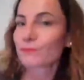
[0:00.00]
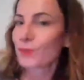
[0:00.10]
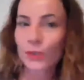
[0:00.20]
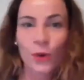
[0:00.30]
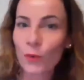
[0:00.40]

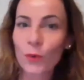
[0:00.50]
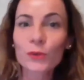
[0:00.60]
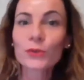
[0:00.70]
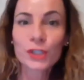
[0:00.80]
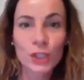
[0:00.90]
you know, all
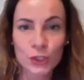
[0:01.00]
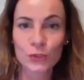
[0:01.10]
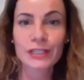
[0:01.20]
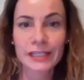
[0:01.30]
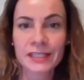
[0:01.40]
the
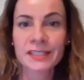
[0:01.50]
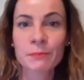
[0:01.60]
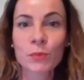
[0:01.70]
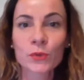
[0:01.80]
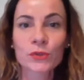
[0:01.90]
teachers that it is
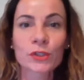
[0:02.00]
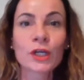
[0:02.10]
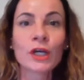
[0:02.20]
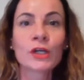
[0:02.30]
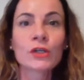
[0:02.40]
important.
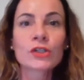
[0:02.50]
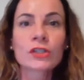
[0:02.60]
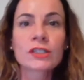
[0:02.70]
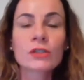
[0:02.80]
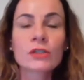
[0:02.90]
You
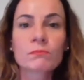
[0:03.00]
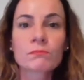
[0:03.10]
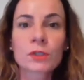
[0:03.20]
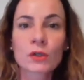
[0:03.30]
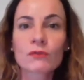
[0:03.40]
just need to
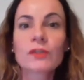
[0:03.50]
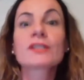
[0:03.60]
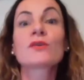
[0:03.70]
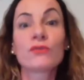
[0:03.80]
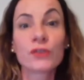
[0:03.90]

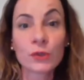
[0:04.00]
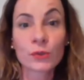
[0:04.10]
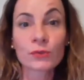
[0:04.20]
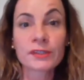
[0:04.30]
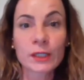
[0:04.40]
convince a
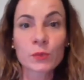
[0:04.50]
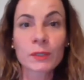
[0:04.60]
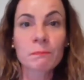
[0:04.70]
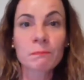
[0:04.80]
few that will